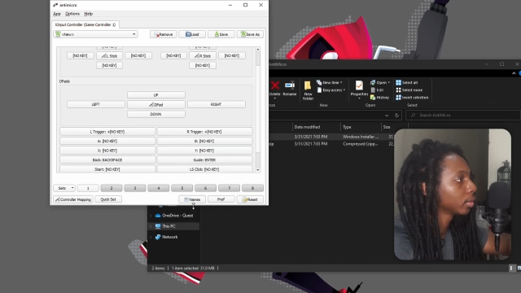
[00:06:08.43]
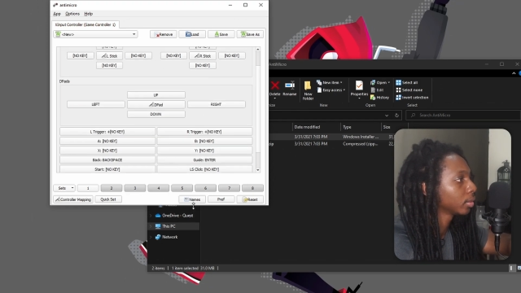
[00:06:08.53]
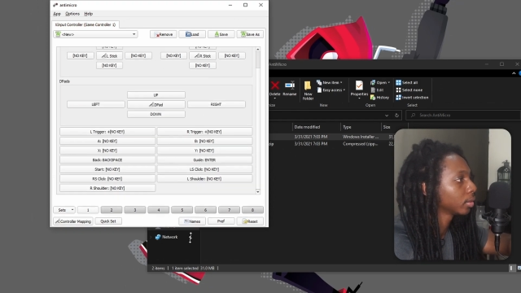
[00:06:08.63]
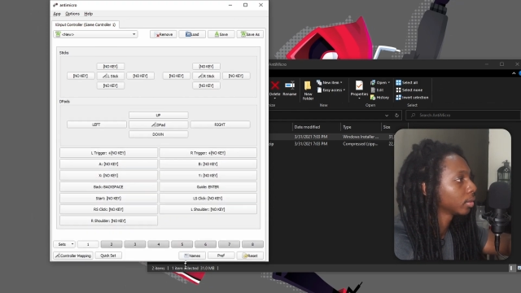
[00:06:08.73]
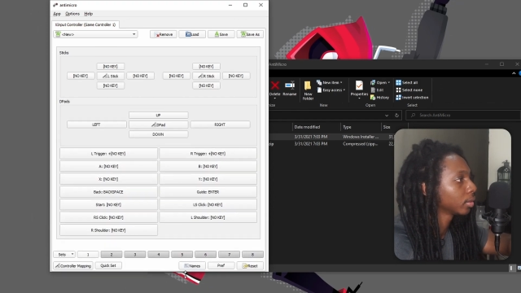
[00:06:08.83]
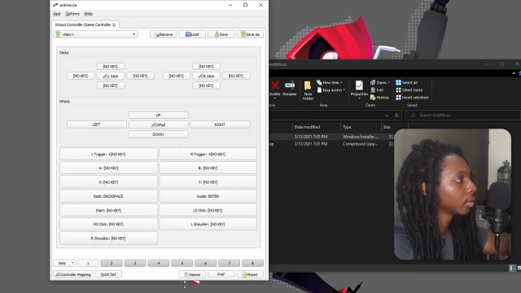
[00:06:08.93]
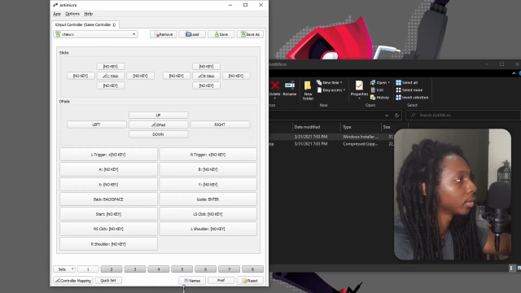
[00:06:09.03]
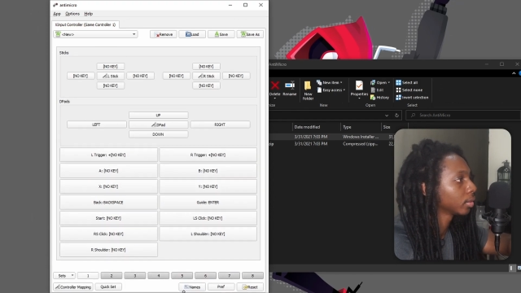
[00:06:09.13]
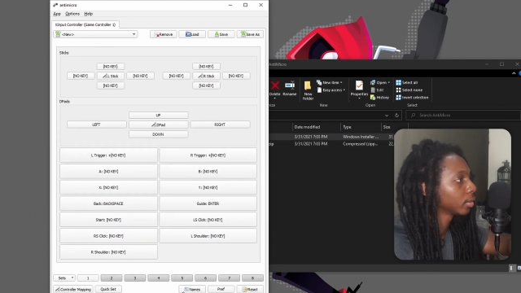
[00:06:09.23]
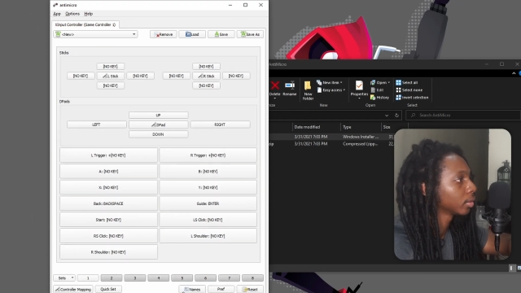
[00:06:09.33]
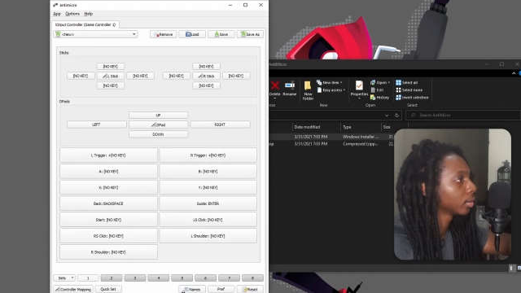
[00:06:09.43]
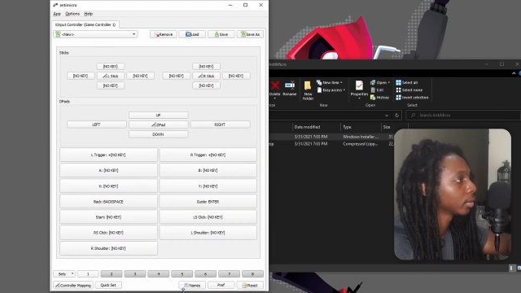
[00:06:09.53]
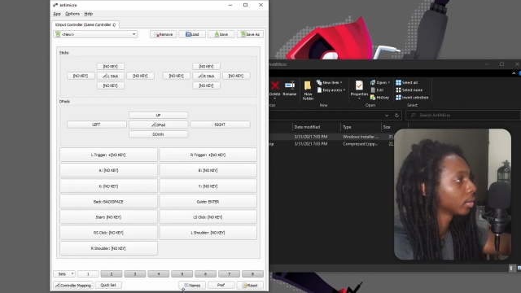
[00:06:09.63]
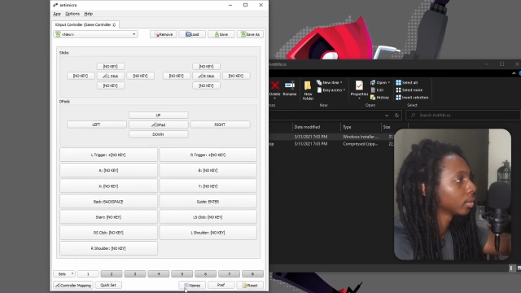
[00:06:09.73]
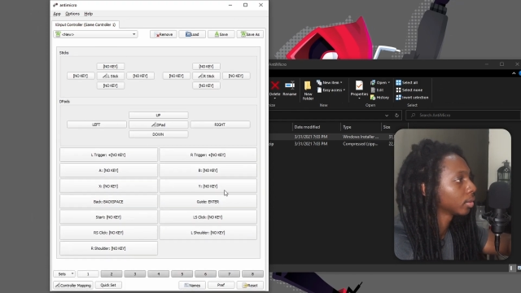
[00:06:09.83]

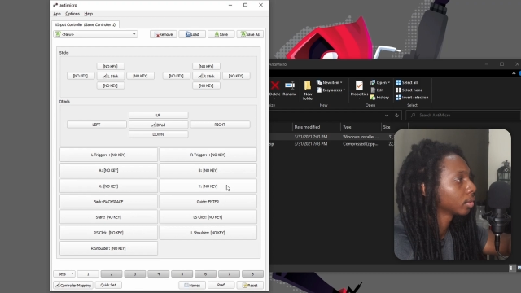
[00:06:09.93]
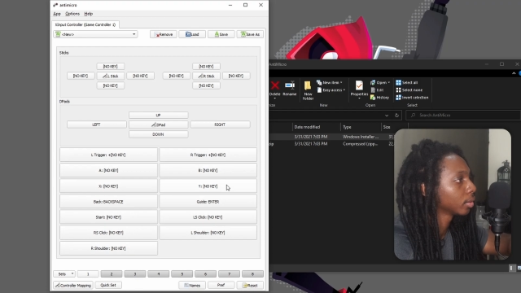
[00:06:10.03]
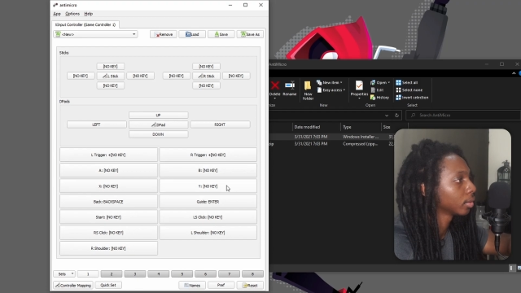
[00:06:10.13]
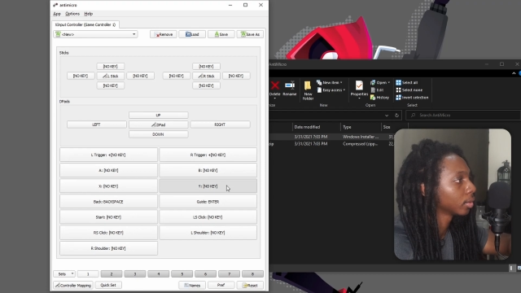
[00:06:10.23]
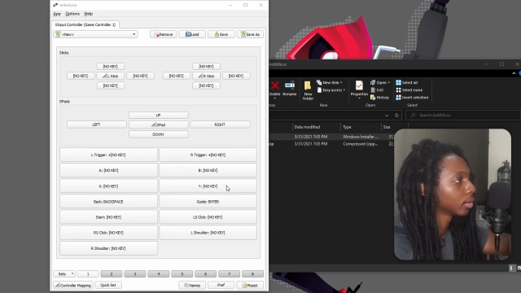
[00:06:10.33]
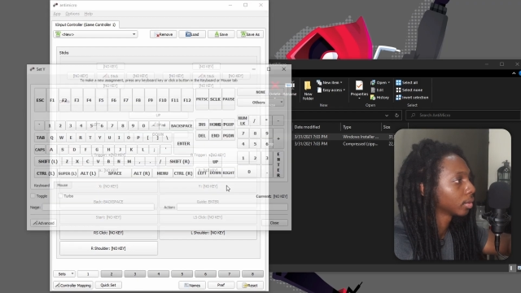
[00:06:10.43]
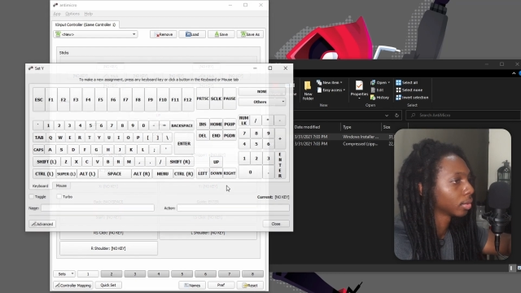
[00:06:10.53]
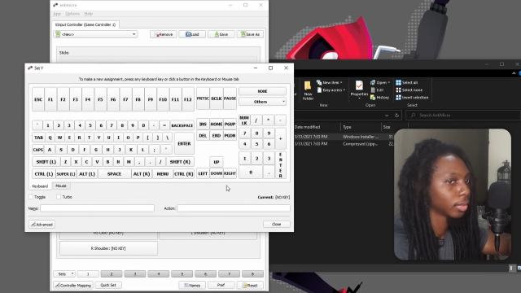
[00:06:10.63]
(no one is talking)